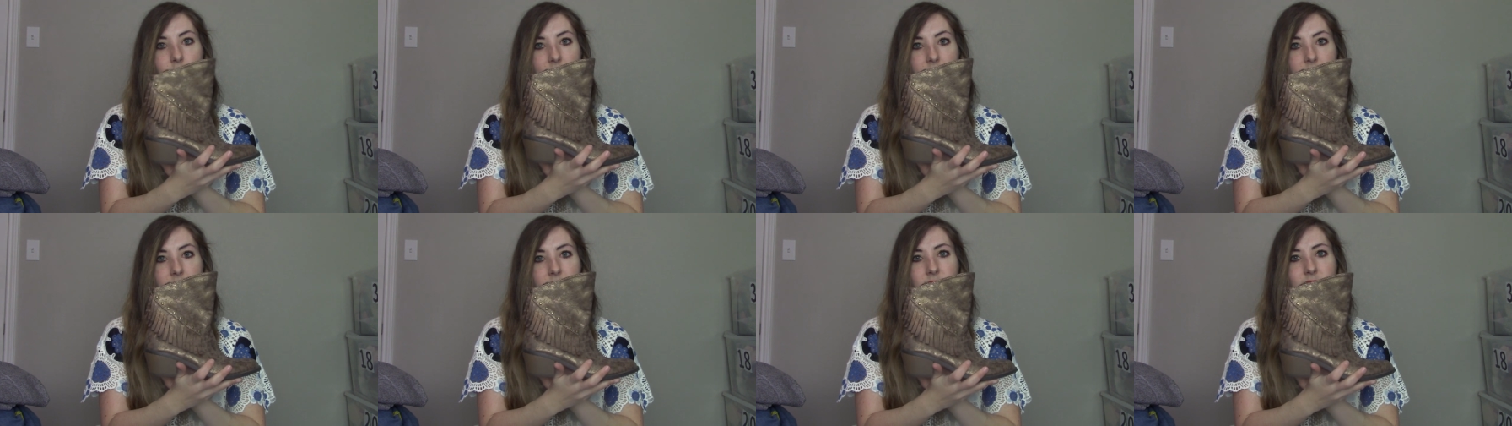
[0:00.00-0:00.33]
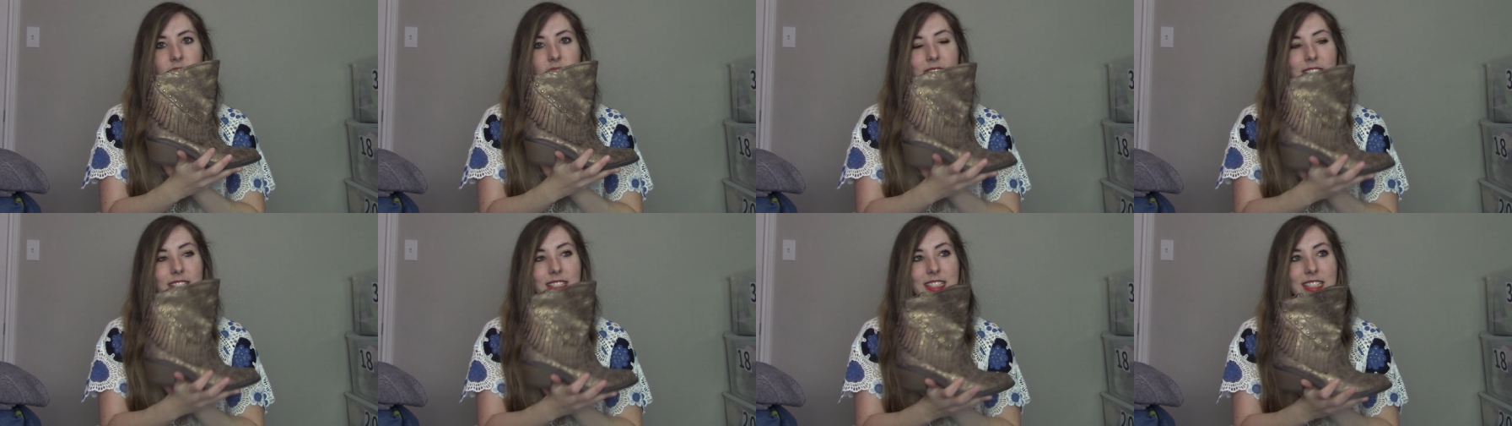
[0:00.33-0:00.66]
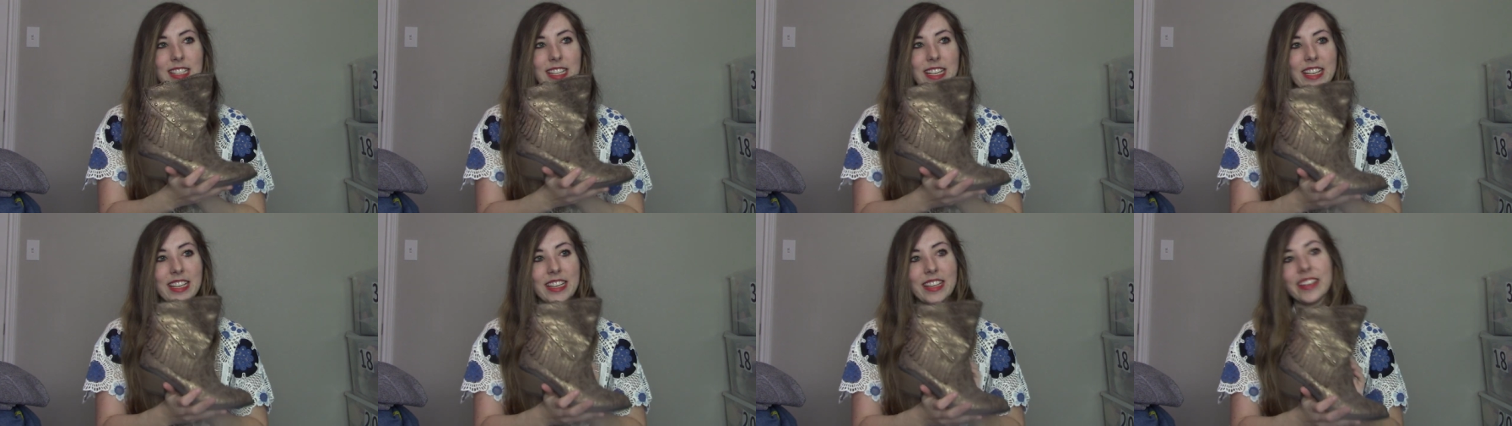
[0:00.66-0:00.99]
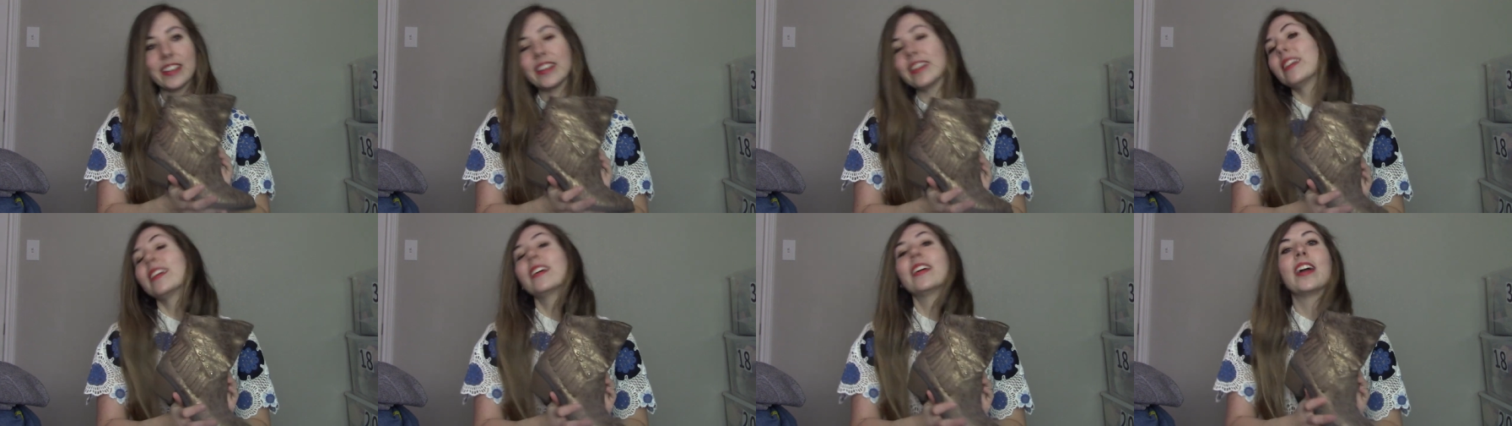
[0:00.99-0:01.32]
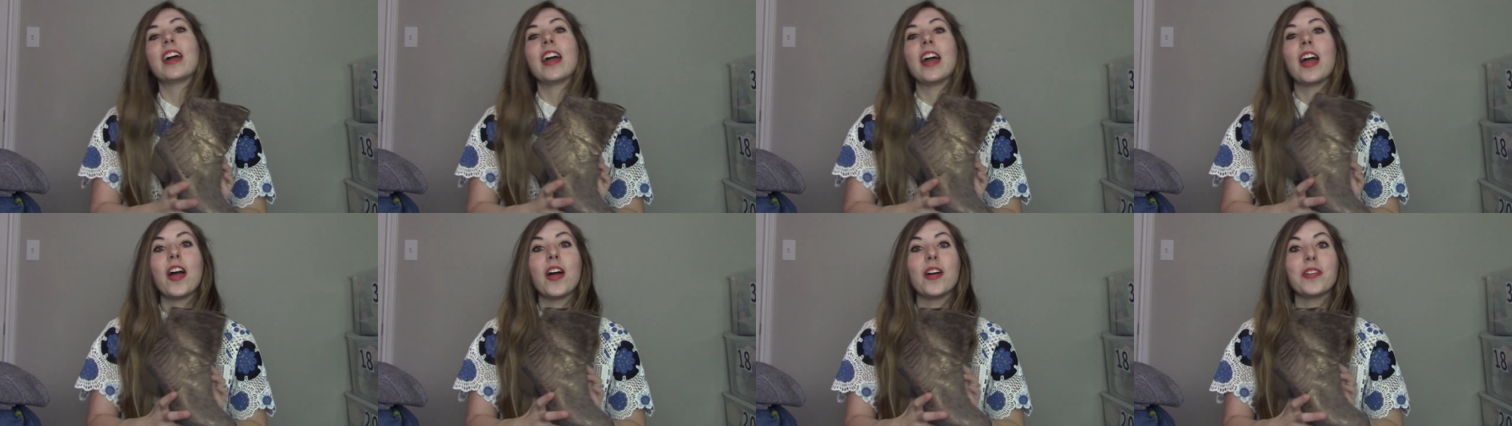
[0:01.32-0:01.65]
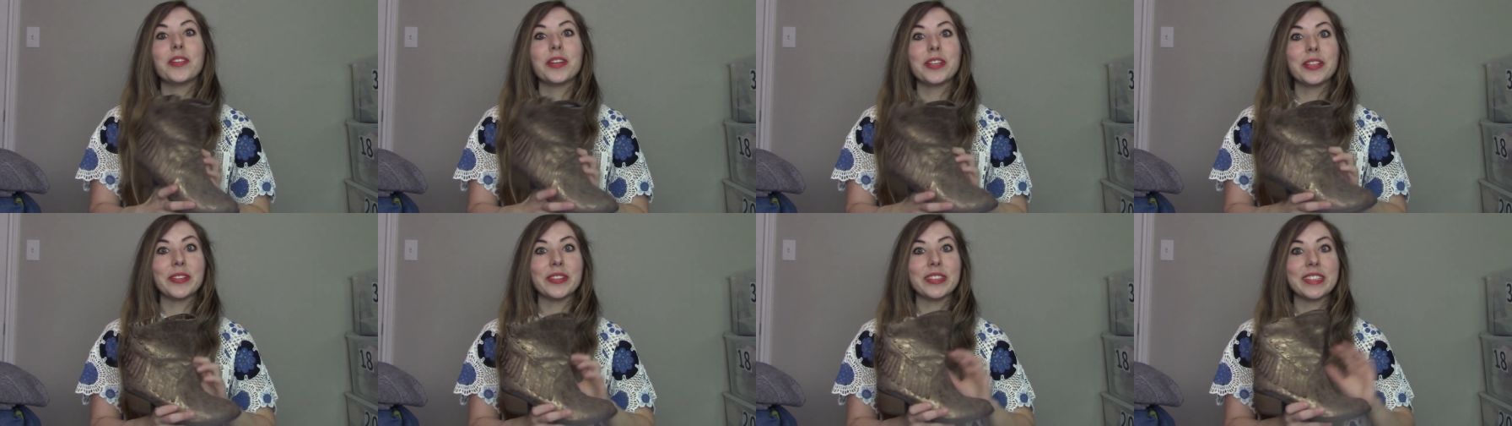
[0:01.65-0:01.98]
I could even see,
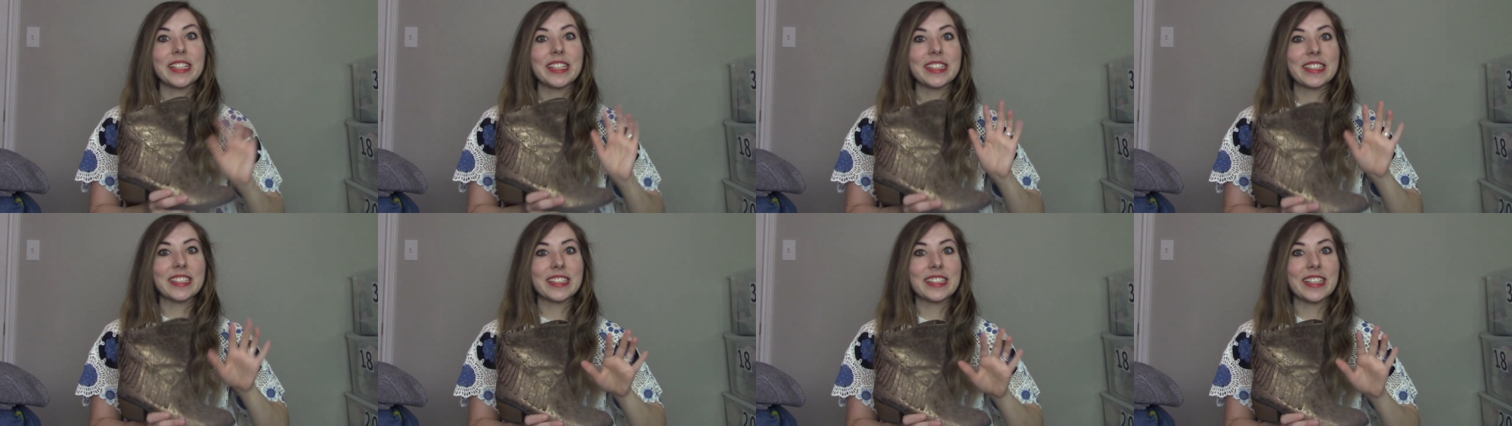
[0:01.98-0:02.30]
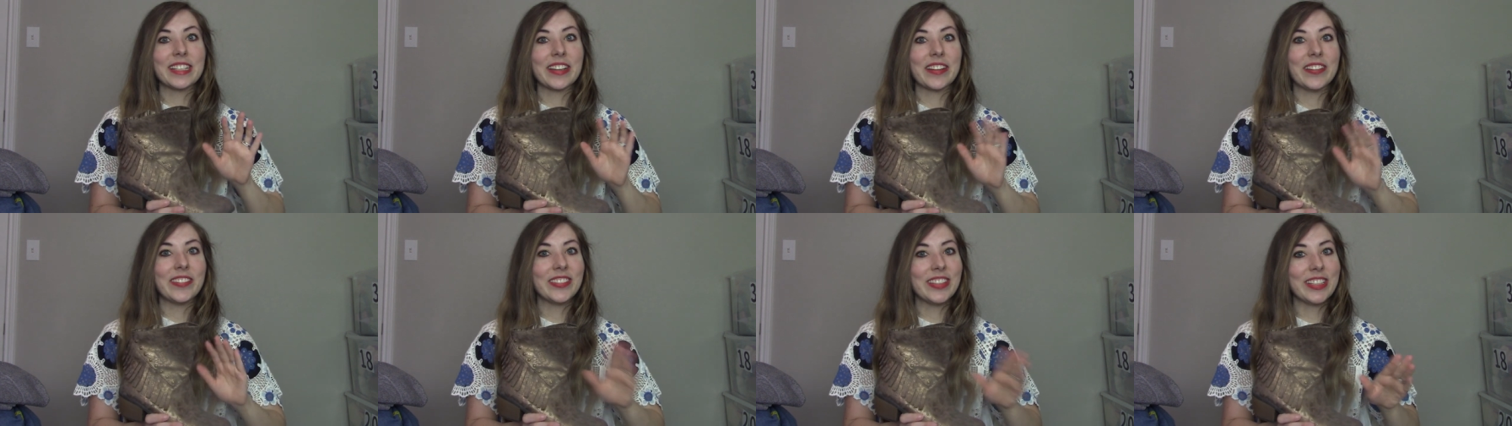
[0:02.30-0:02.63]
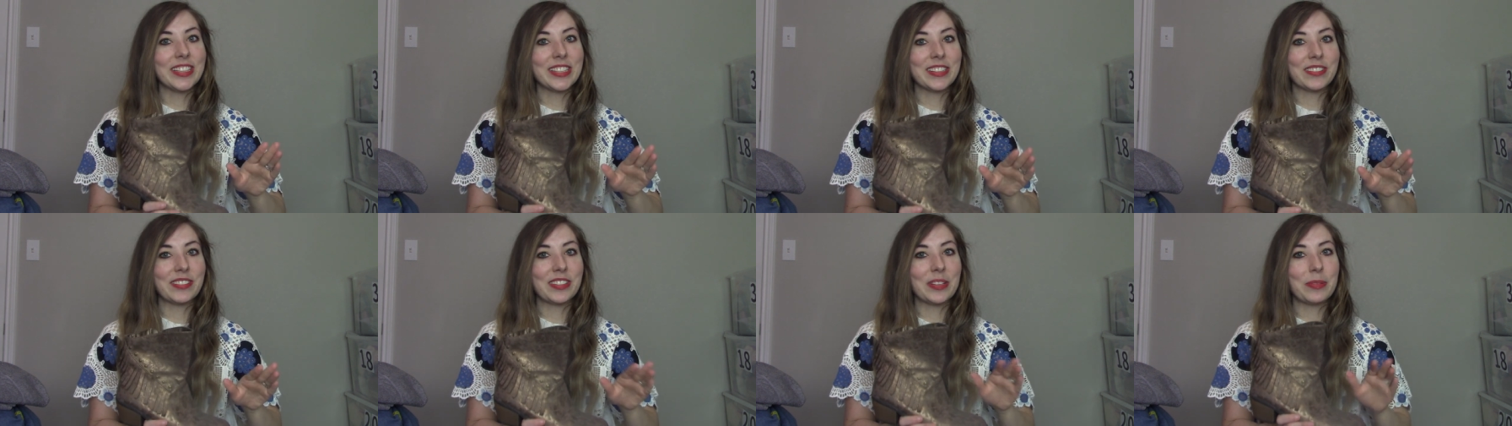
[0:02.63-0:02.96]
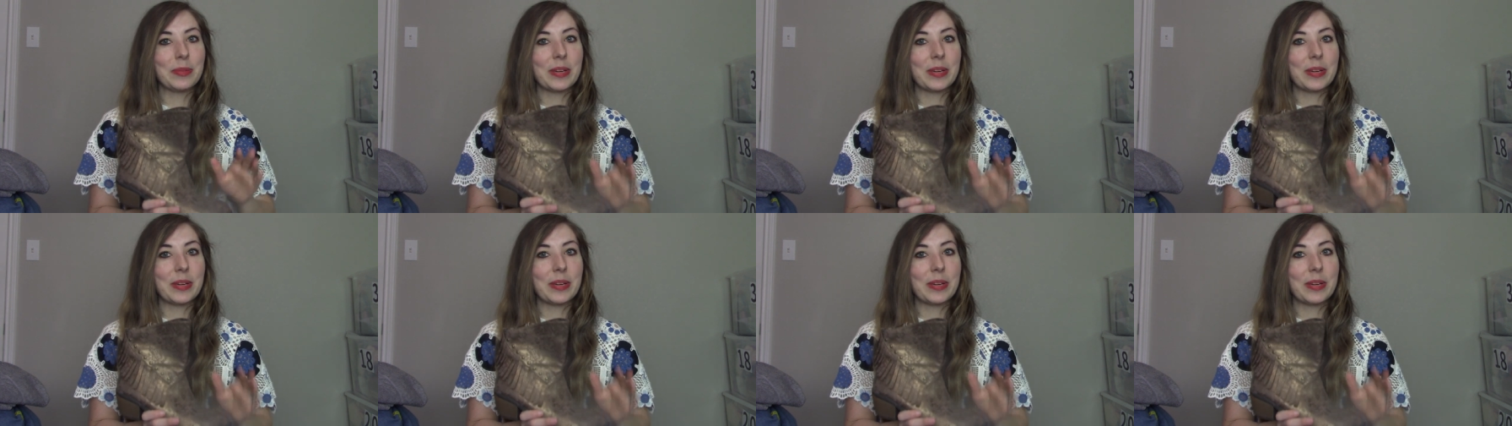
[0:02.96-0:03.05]
hopefully no one takes this like offensively,